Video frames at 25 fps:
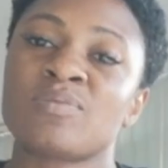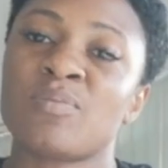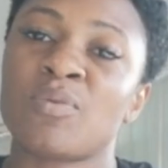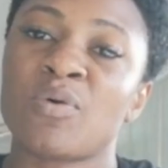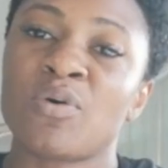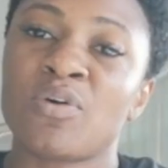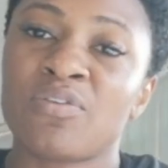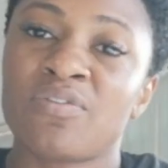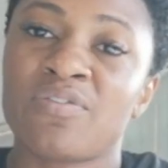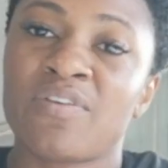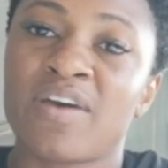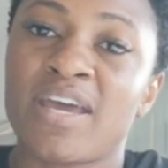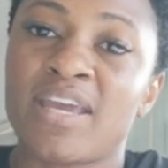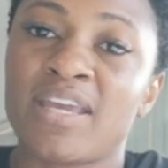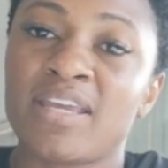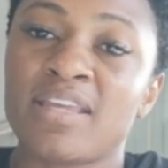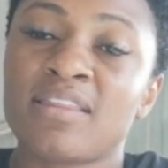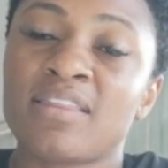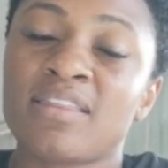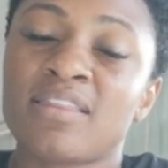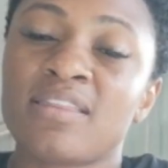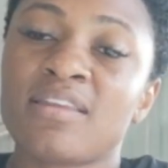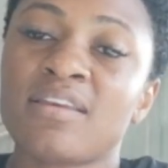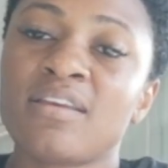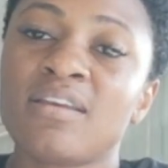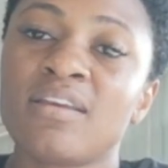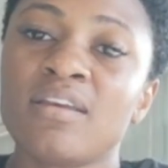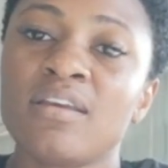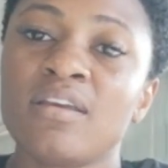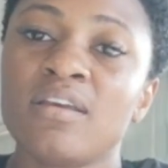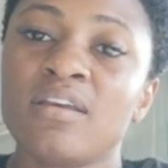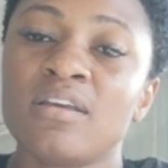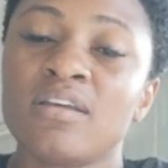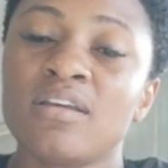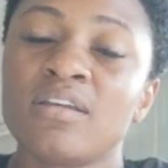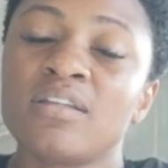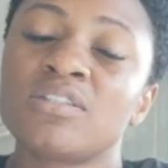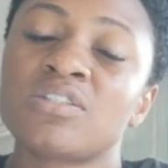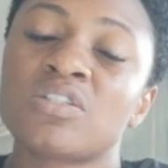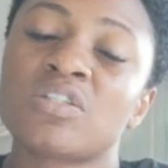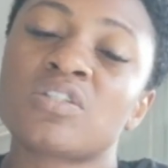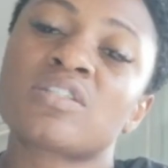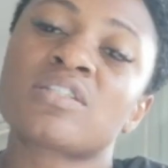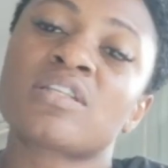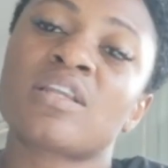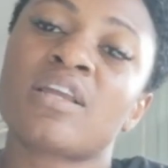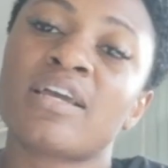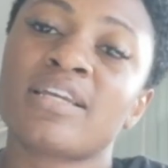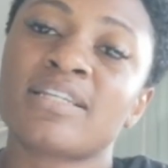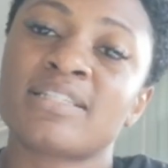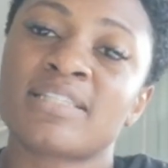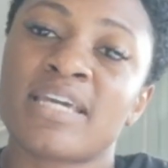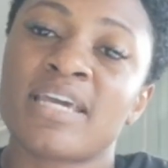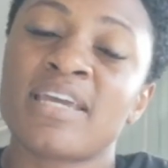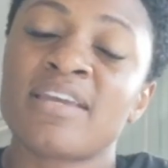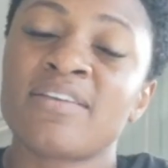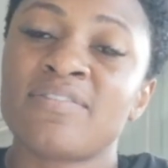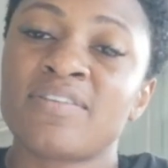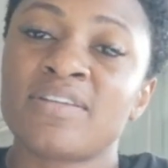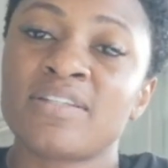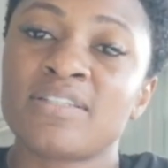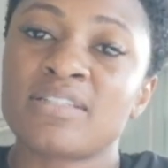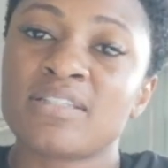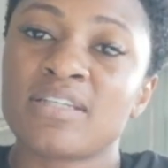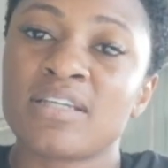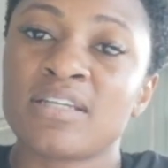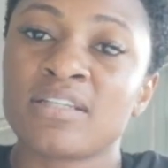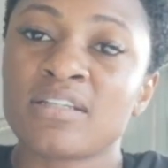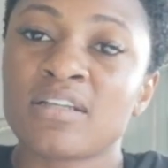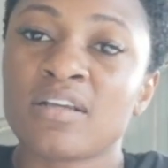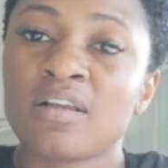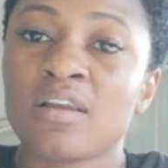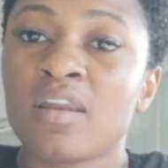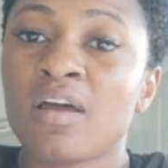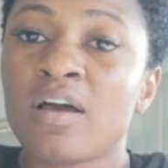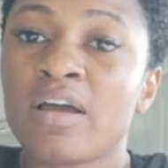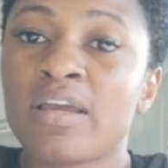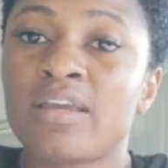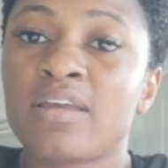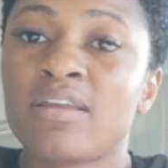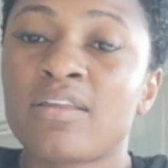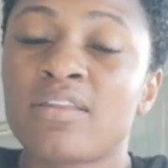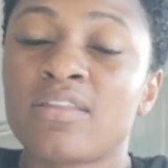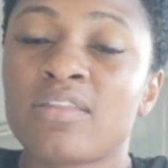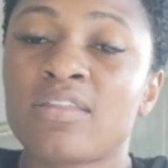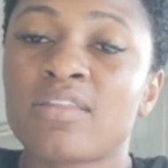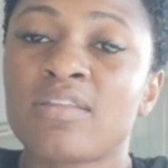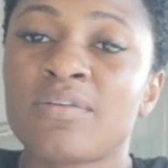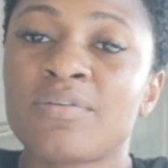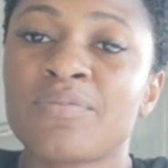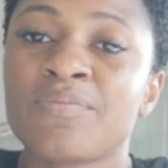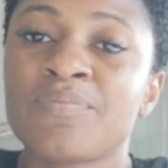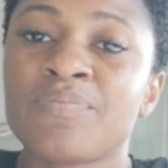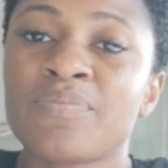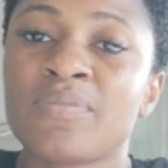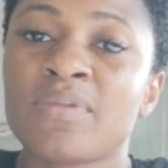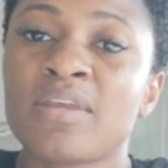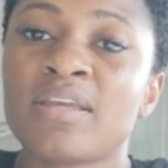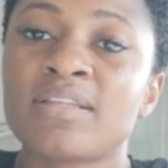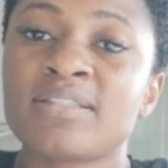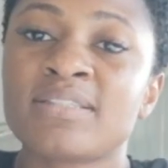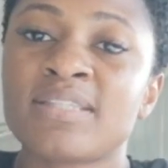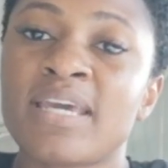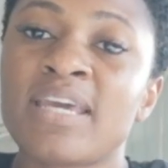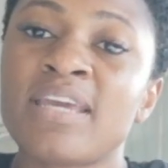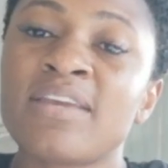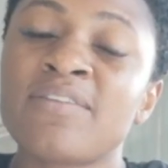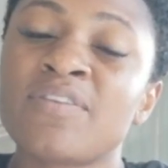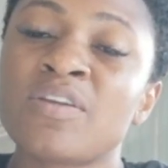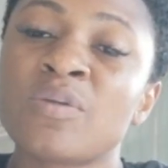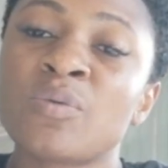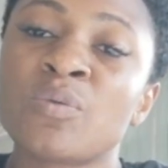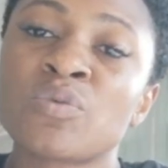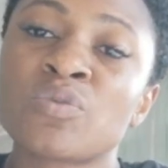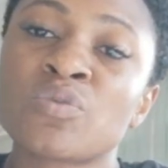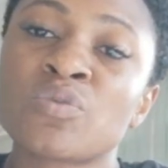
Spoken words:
small faith. Just like David and Goliath. David